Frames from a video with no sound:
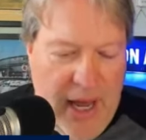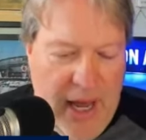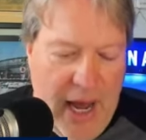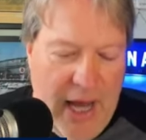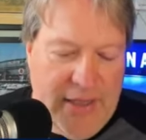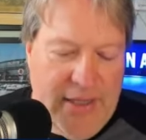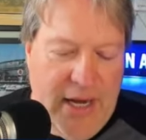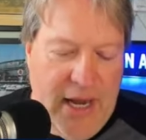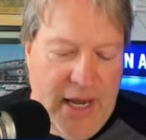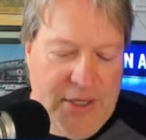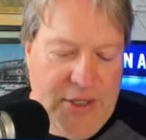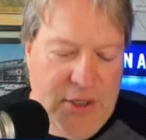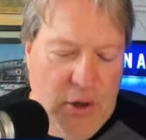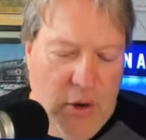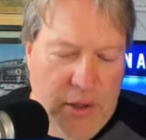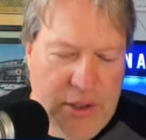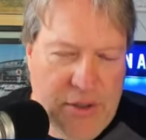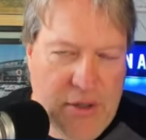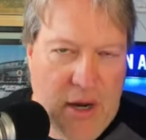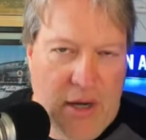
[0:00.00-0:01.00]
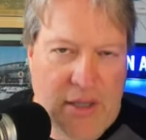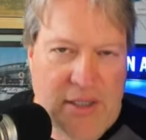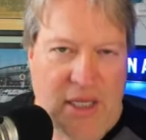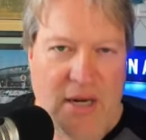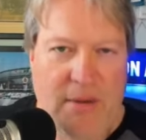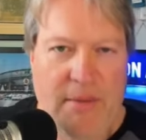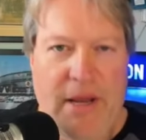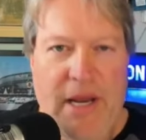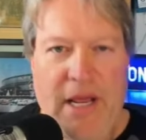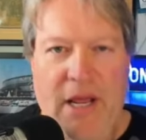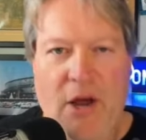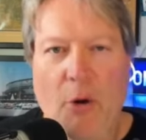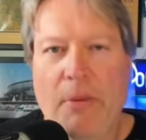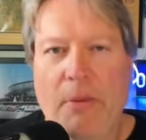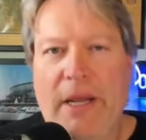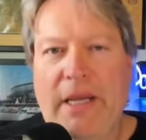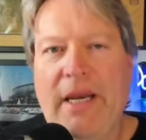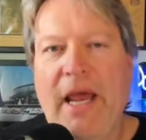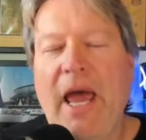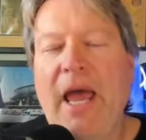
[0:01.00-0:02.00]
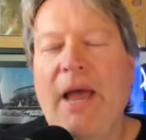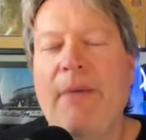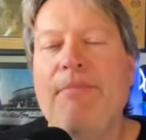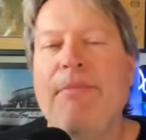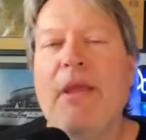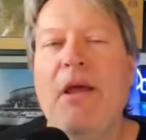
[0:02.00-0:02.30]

Attanasio always talks to the media opening day